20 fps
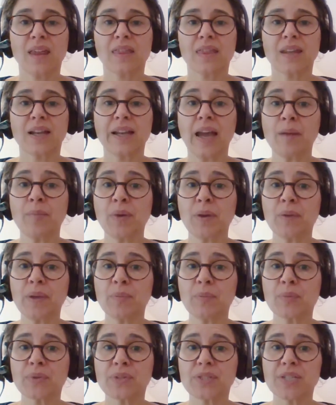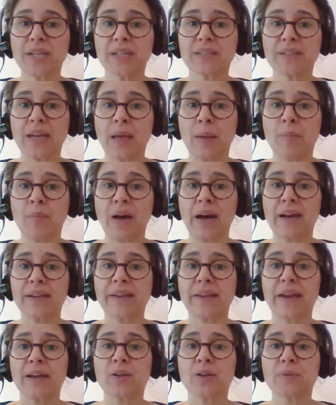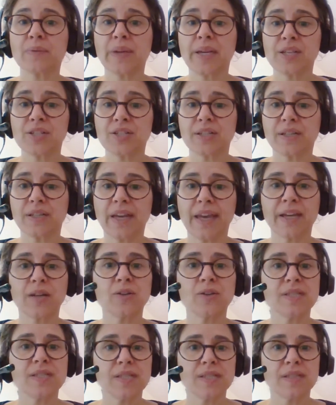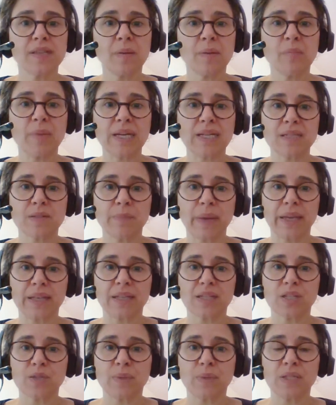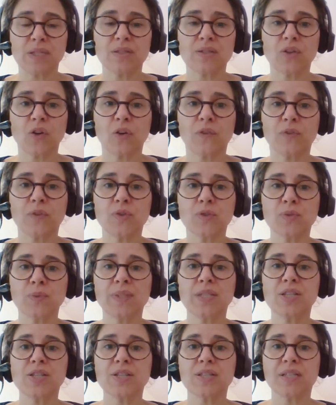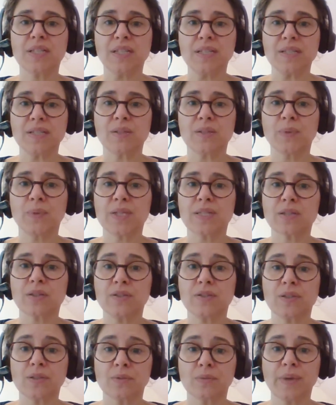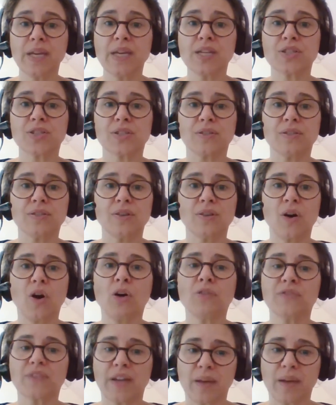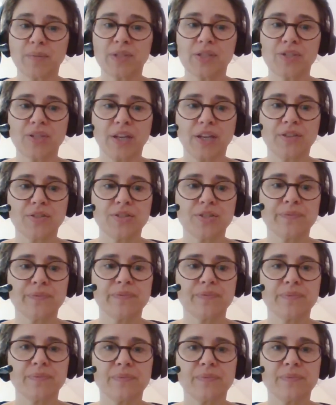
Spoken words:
The ClimeMarine project aims at encouraging ecosystem-based management of the Swedish seas with consideration of climate change.